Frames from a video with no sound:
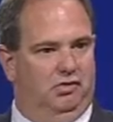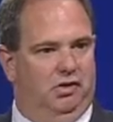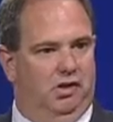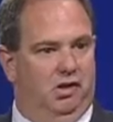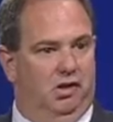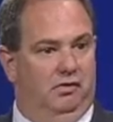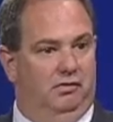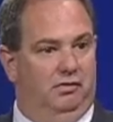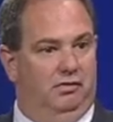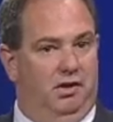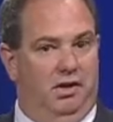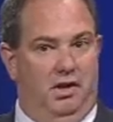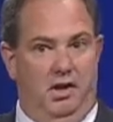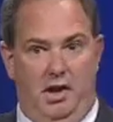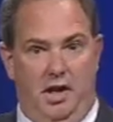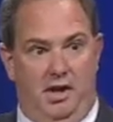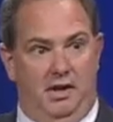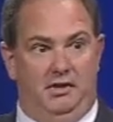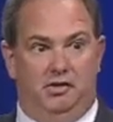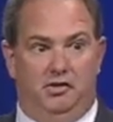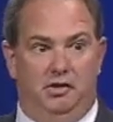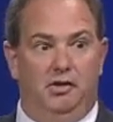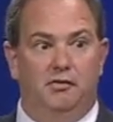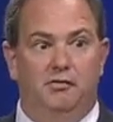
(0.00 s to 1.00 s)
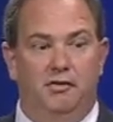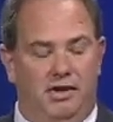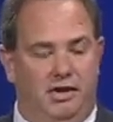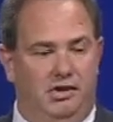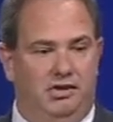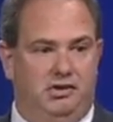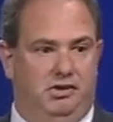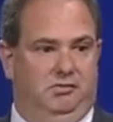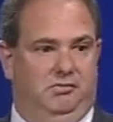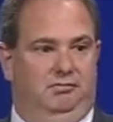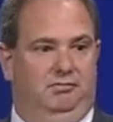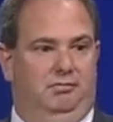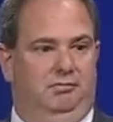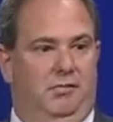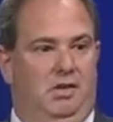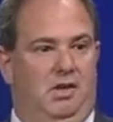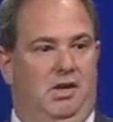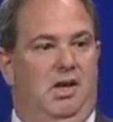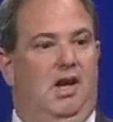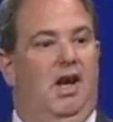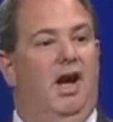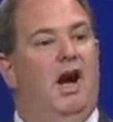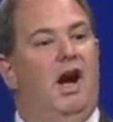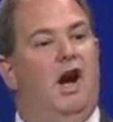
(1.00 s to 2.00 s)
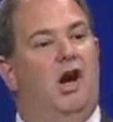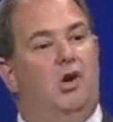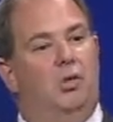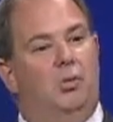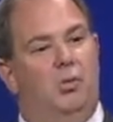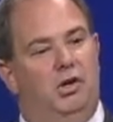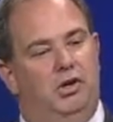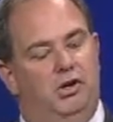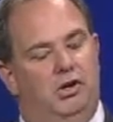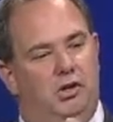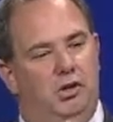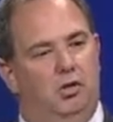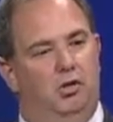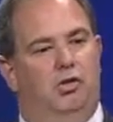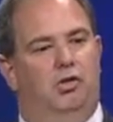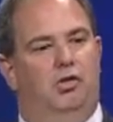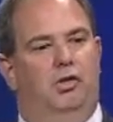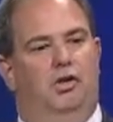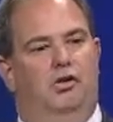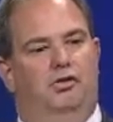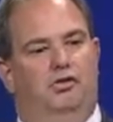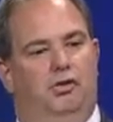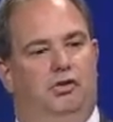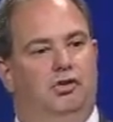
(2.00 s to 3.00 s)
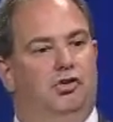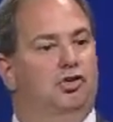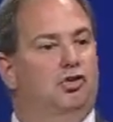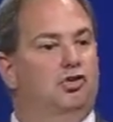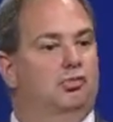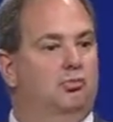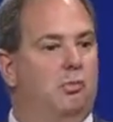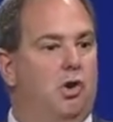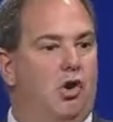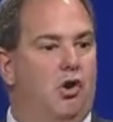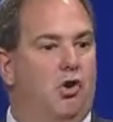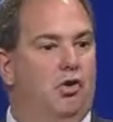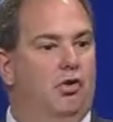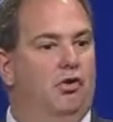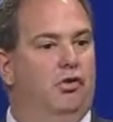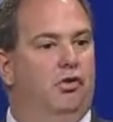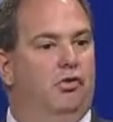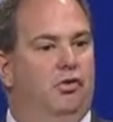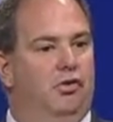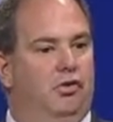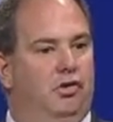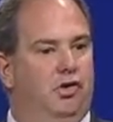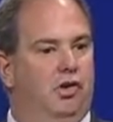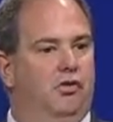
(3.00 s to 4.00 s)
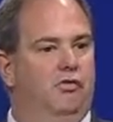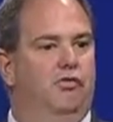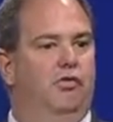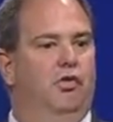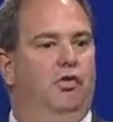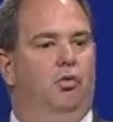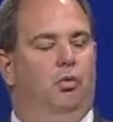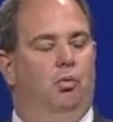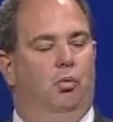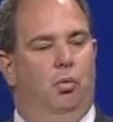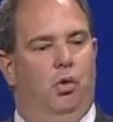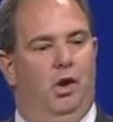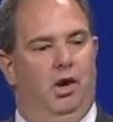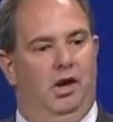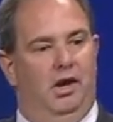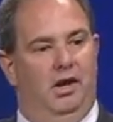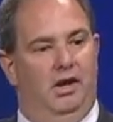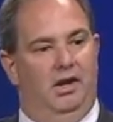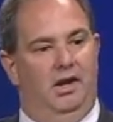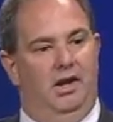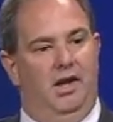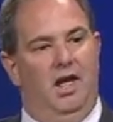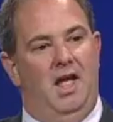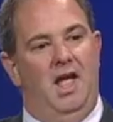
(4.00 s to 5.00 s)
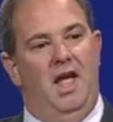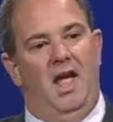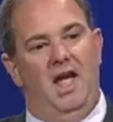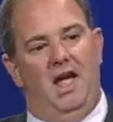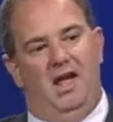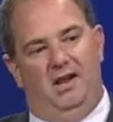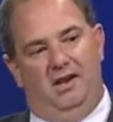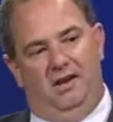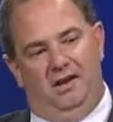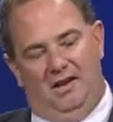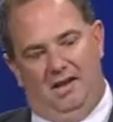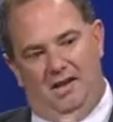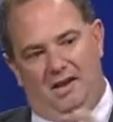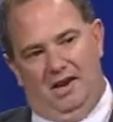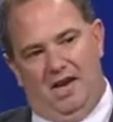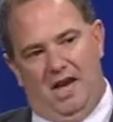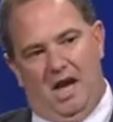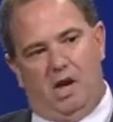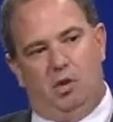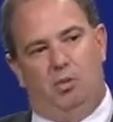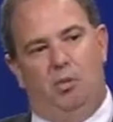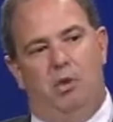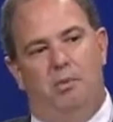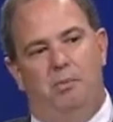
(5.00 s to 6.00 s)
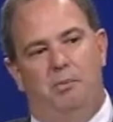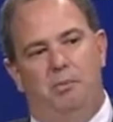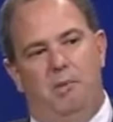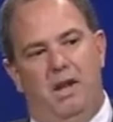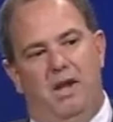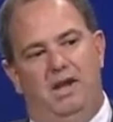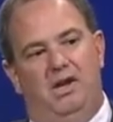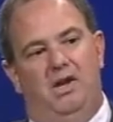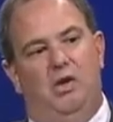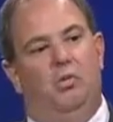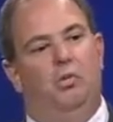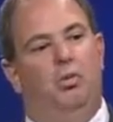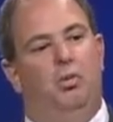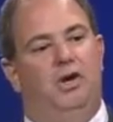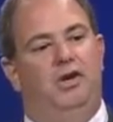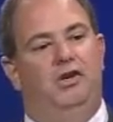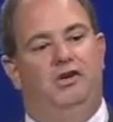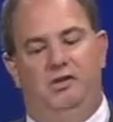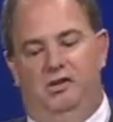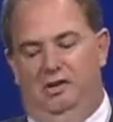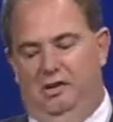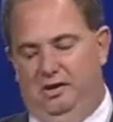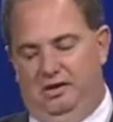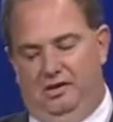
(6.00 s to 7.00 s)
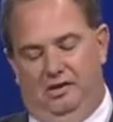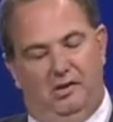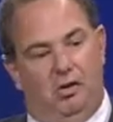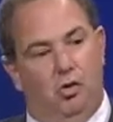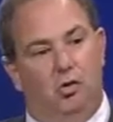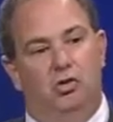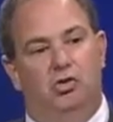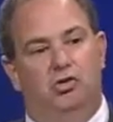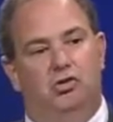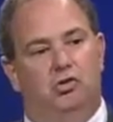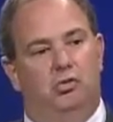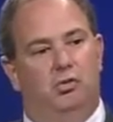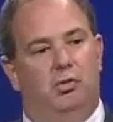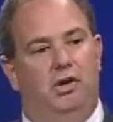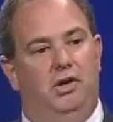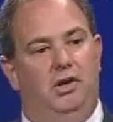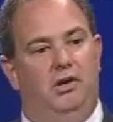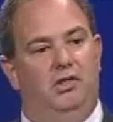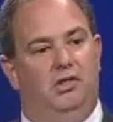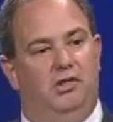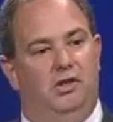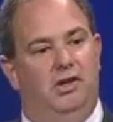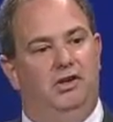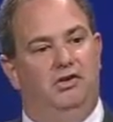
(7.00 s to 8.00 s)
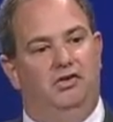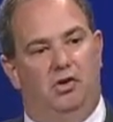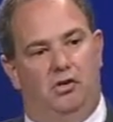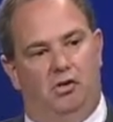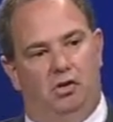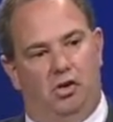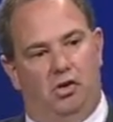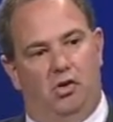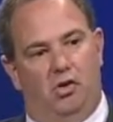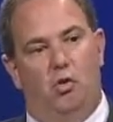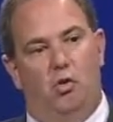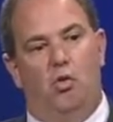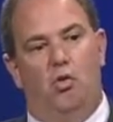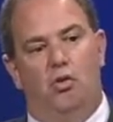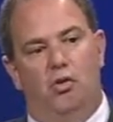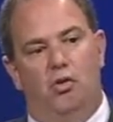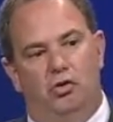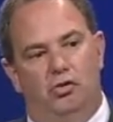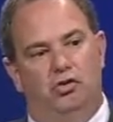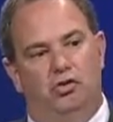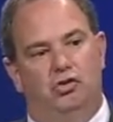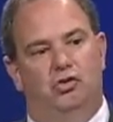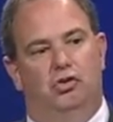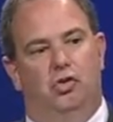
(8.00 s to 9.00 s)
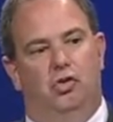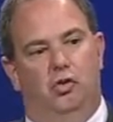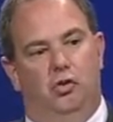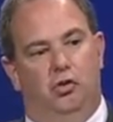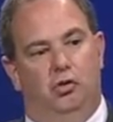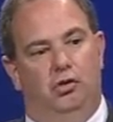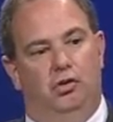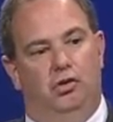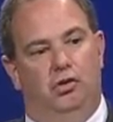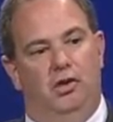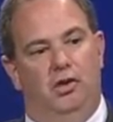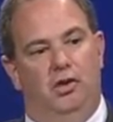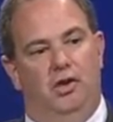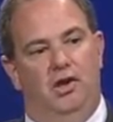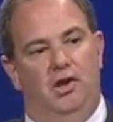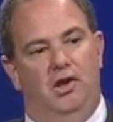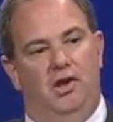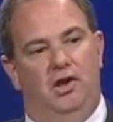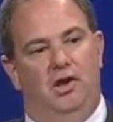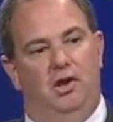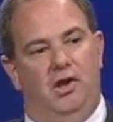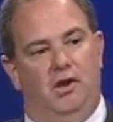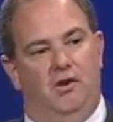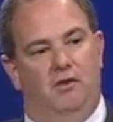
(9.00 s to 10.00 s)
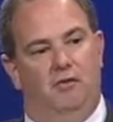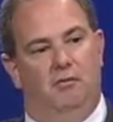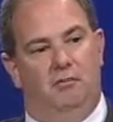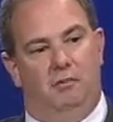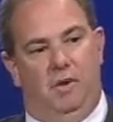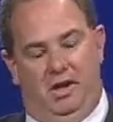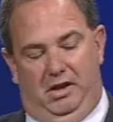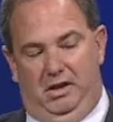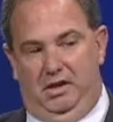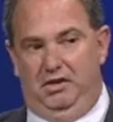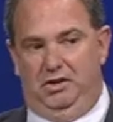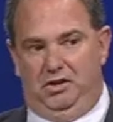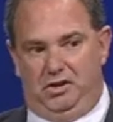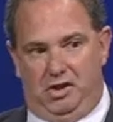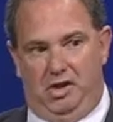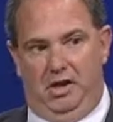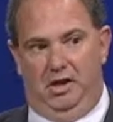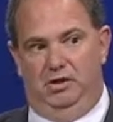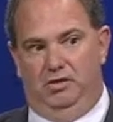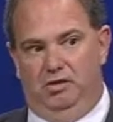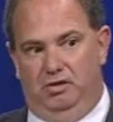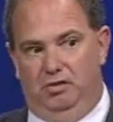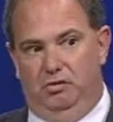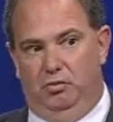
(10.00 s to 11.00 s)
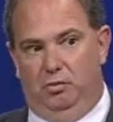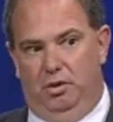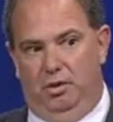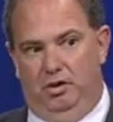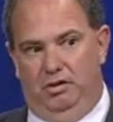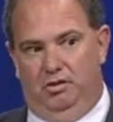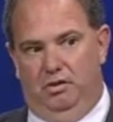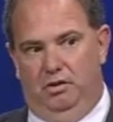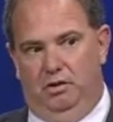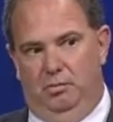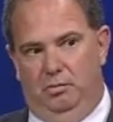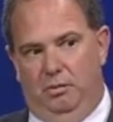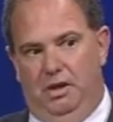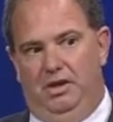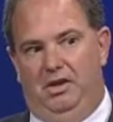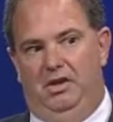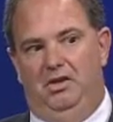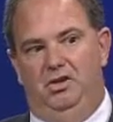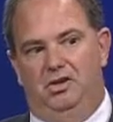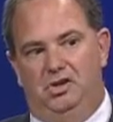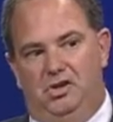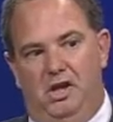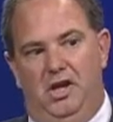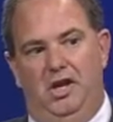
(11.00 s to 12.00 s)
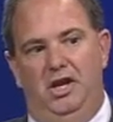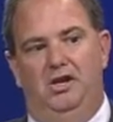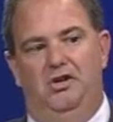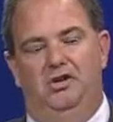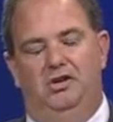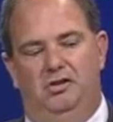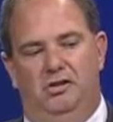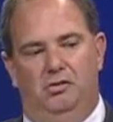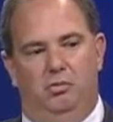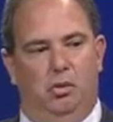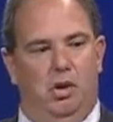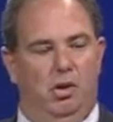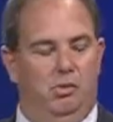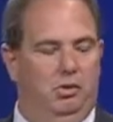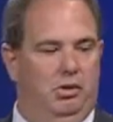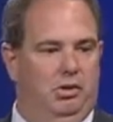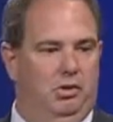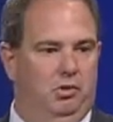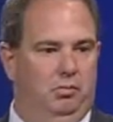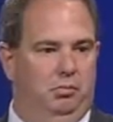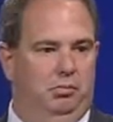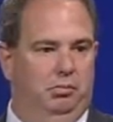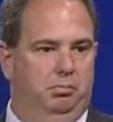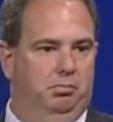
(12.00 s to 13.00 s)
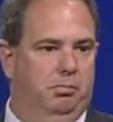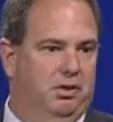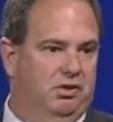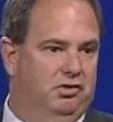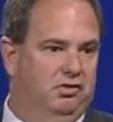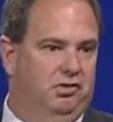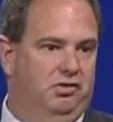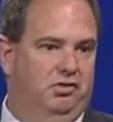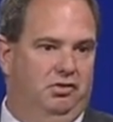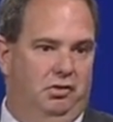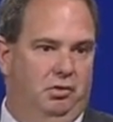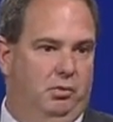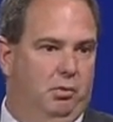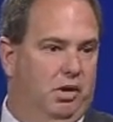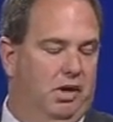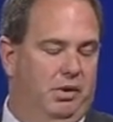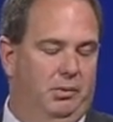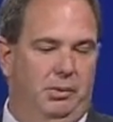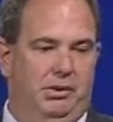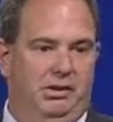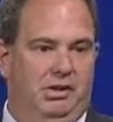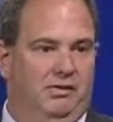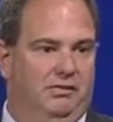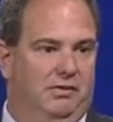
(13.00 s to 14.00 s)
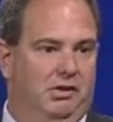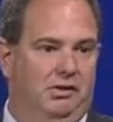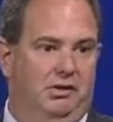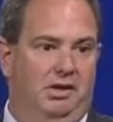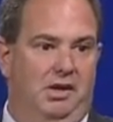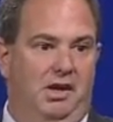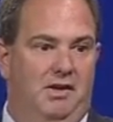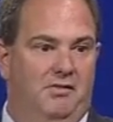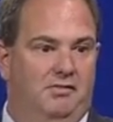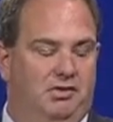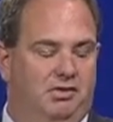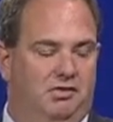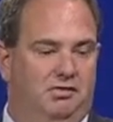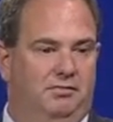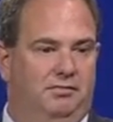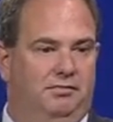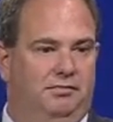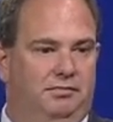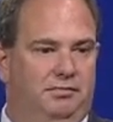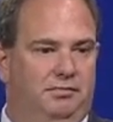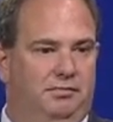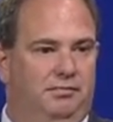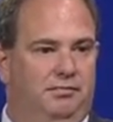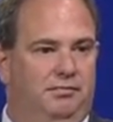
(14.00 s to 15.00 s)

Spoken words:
itself? And it's innovation. How do we do things in a smarter, different way? And how do we make a region that those 3 things are the cornerstone of making change in the region and making change in the way we do business and the way we live our lives?